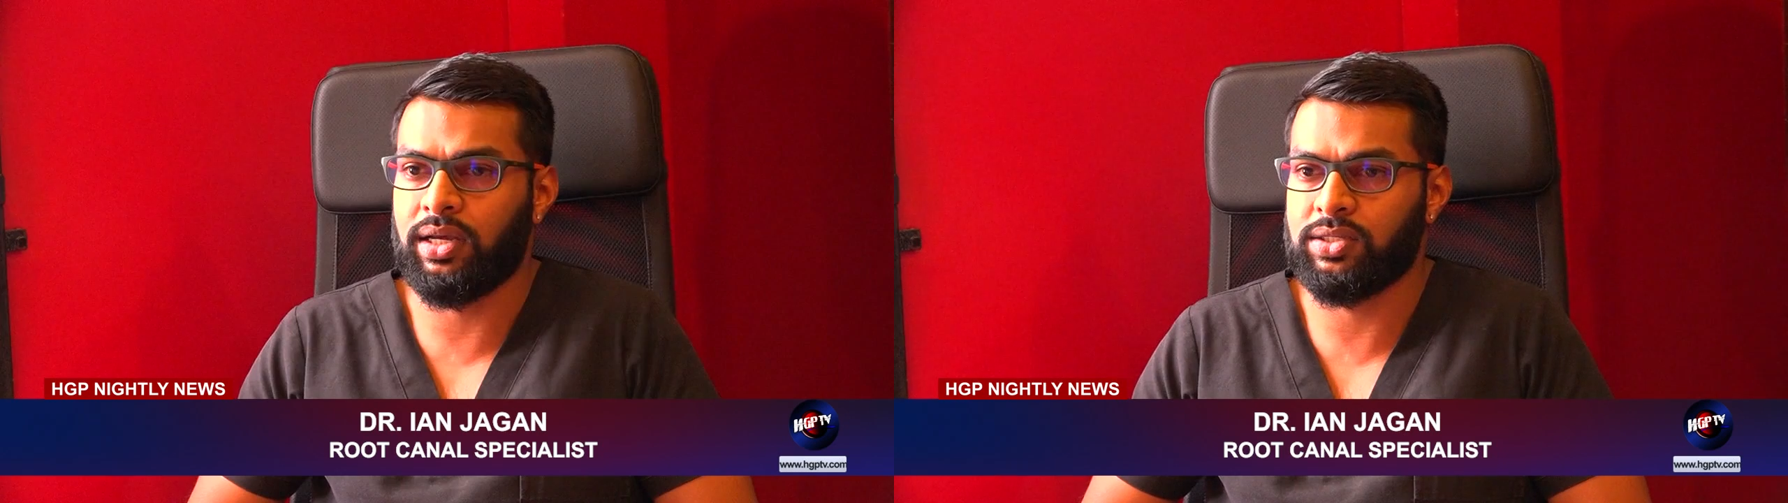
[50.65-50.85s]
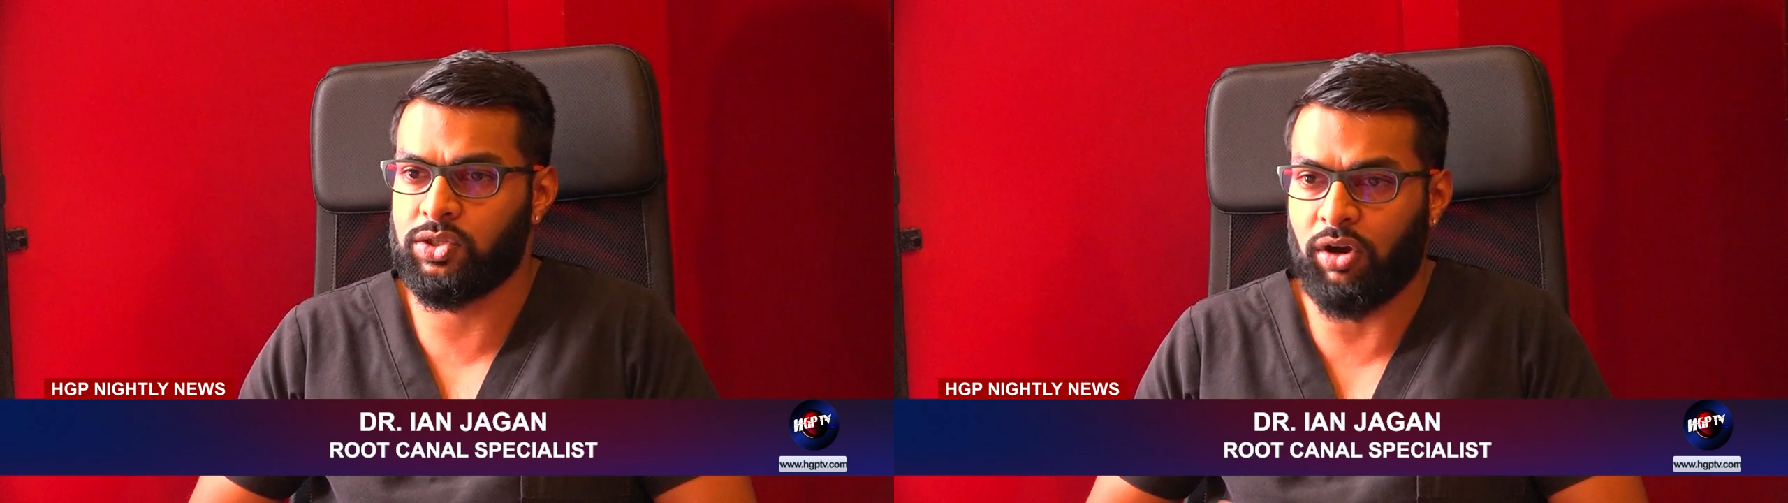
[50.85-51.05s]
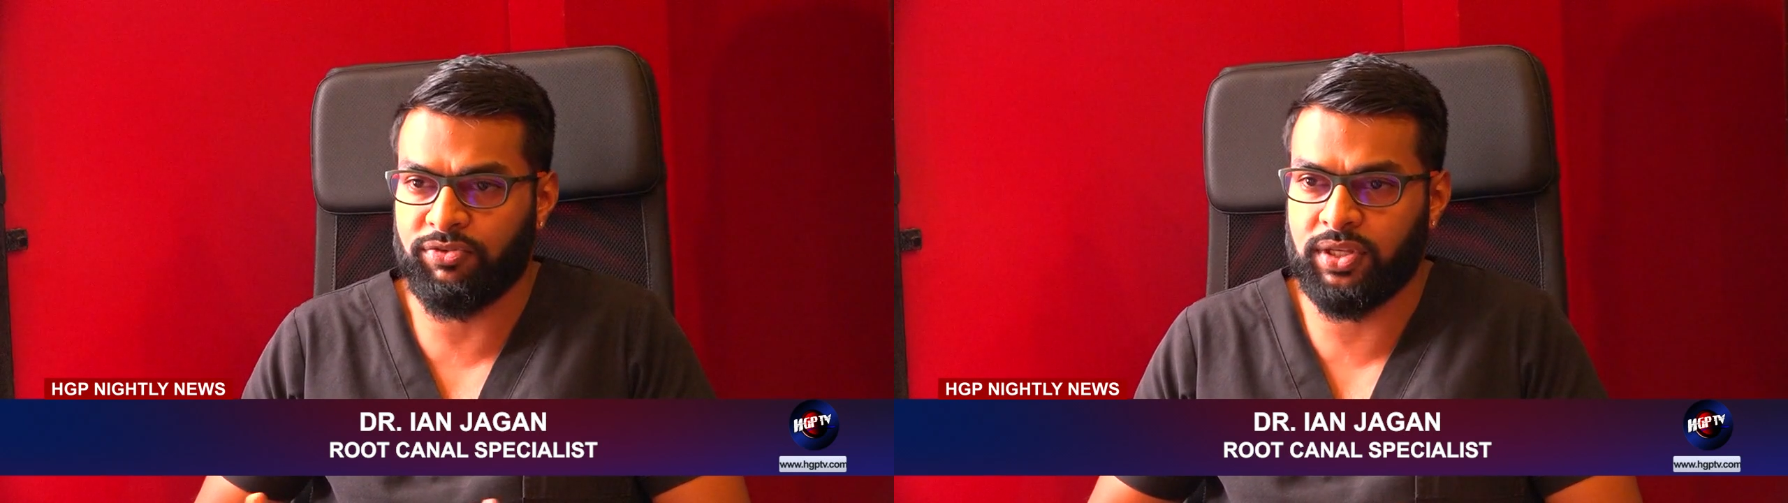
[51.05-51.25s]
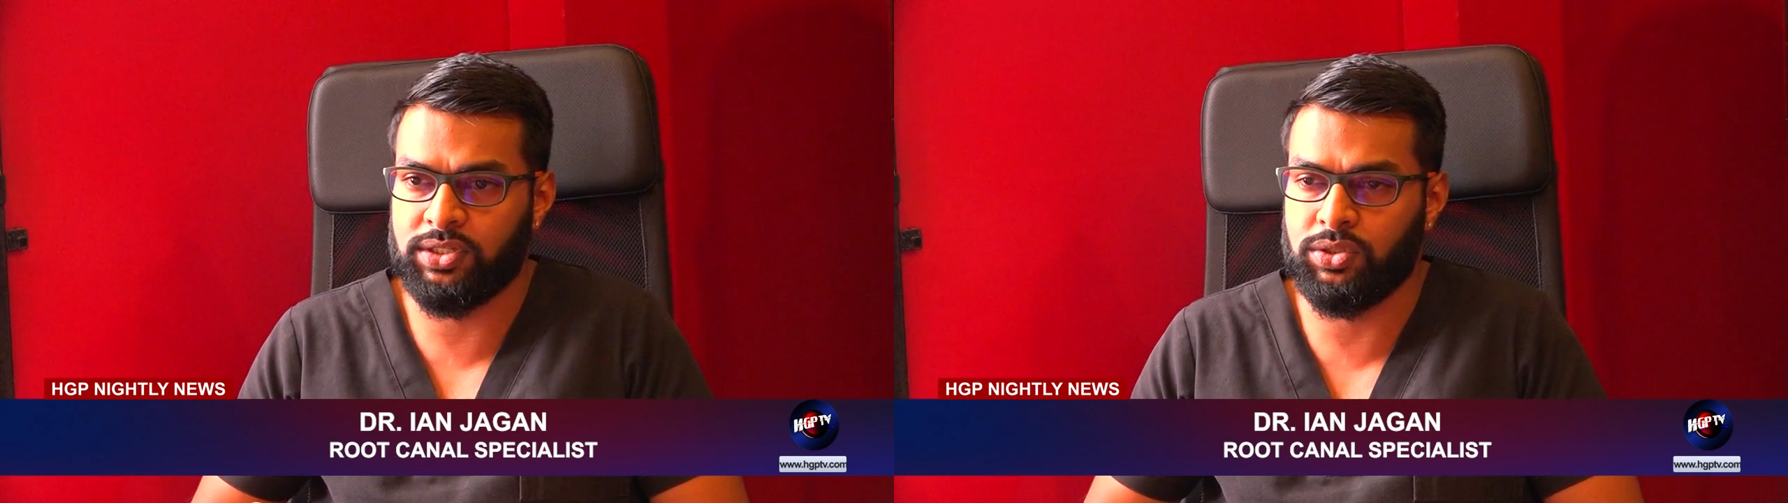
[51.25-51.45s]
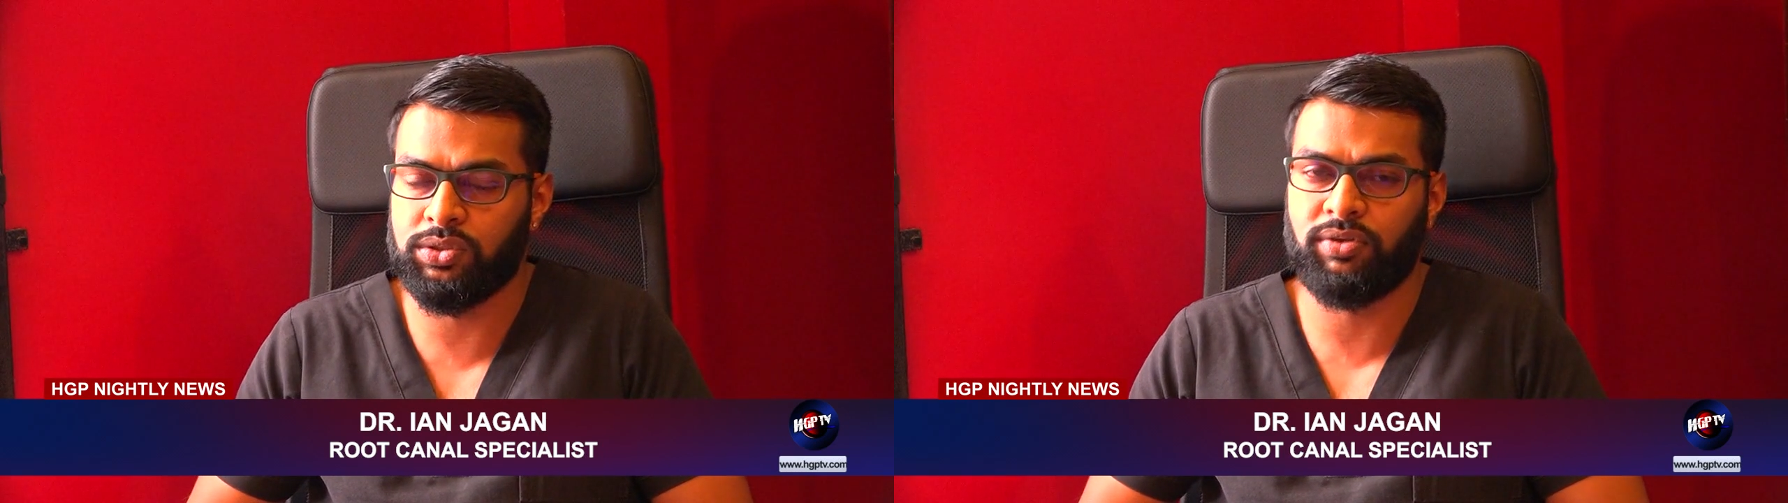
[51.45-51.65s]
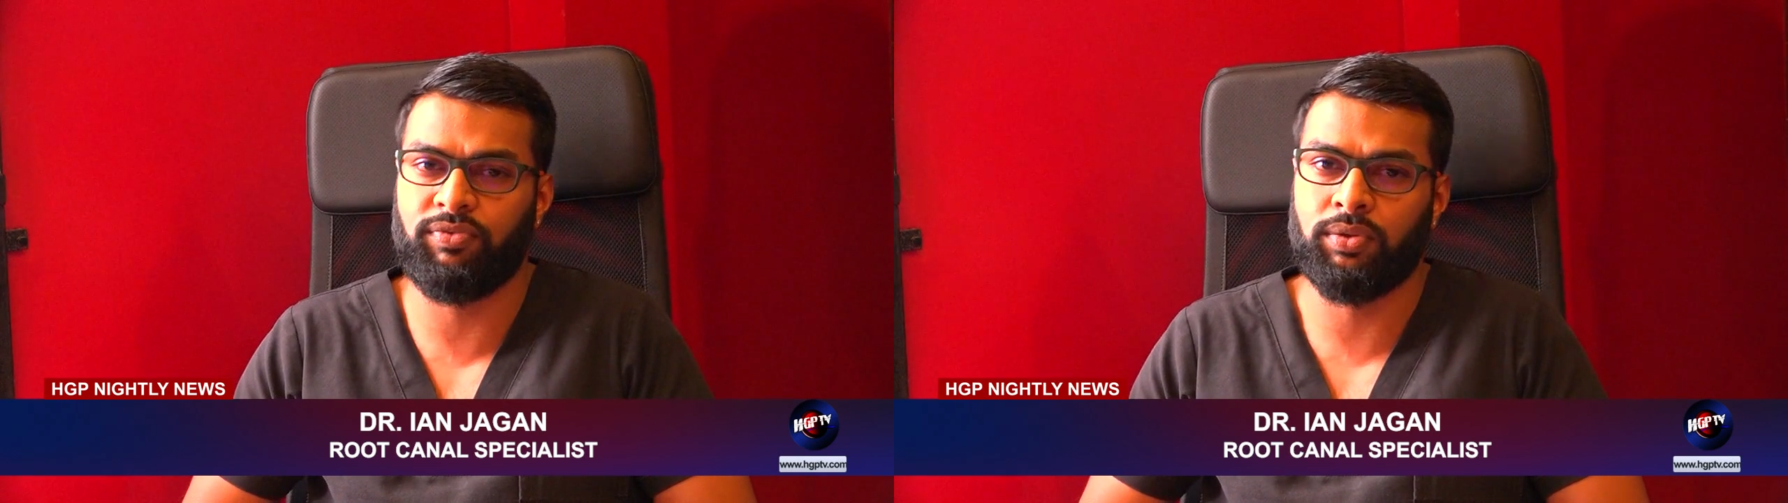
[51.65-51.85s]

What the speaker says: soft tissues of